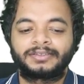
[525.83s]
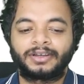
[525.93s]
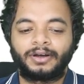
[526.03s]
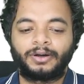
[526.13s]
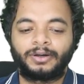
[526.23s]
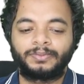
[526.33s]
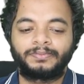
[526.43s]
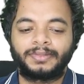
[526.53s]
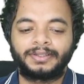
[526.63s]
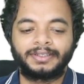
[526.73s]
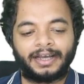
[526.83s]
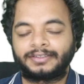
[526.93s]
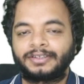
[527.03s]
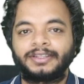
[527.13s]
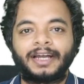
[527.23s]
So
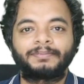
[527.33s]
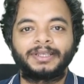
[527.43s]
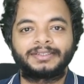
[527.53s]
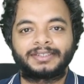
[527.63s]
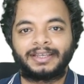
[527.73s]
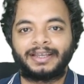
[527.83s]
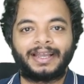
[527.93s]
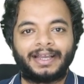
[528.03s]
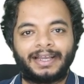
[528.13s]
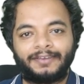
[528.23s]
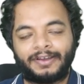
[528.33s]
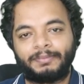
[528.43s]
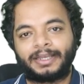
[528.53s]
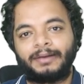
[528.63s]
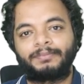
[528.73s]
yeah, so that means if
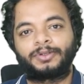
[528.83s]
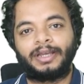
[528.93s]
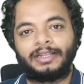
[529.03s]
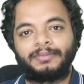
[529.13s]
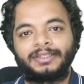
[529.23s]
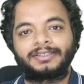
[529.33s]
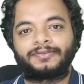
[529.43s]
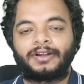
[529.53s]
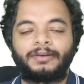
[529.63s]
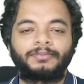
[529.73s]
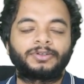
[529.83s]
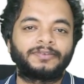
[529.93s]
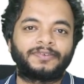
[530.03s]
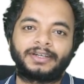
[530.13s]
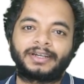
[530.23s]
I pick up two elements from two
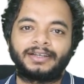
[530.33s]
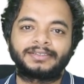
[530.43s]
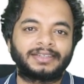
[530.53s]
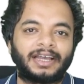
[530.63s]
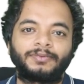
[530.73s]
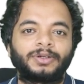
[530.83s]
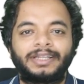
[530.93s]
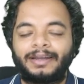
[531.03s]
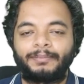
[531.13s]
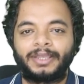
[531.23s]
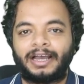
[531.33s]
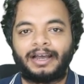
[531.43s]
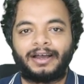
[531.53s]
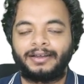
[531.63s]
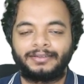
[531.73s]
different classes, I won't be
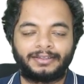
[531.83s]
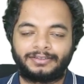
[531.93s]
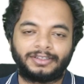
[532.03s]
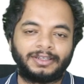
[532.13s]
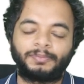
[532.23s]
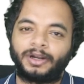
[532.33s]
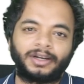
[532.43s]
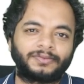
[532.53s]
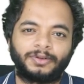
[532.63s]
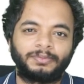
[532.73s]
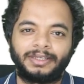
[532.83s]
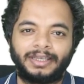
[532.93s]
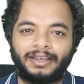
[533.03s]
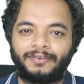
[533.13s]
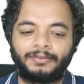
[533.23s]
so the product won't
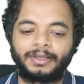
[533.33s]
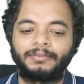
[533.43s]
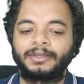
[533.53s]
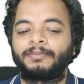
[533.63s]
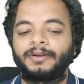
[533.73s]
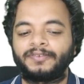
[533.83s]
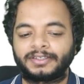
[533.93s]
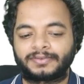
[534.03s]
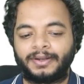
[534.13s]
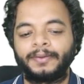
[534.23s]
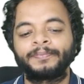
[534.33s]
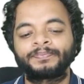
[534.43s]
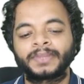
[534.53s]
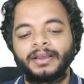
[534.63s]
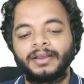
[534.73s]
be ever becoming a perfect square.
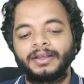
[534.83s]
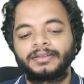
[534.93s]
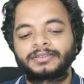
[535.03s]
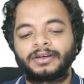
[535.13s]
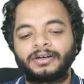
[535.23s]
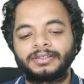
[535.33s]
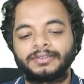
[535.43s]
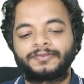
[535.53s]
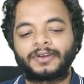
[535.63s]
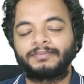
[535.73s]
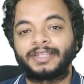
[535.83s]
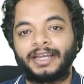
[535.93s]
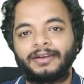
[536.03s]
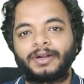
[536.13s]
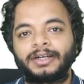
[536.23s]
So from
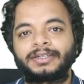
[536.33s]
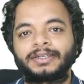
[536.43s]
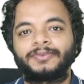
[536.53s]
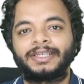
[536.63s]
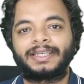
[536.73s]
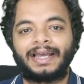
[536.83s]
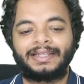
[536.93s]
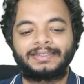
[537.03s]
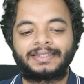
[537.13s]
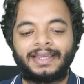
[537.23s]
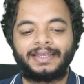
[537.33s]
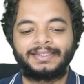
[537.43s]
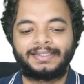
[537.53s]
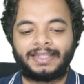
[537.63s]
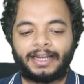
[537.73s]
there what we can say
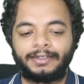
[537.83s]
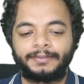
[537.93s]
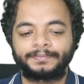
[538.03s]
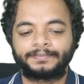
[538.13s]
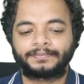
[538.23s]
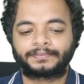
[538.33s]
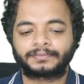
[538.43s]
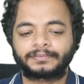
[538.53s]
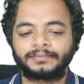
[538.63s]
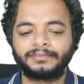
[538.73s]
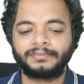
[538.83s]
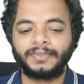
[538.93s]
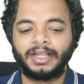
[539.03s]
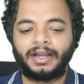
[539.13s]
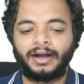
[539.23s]
is that
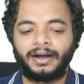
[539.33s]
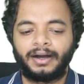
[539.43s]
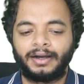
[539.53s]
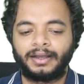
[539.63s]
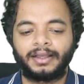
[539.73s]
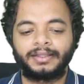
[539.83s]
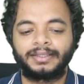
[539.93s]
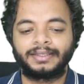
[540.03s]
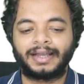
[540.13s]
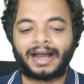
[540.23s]
the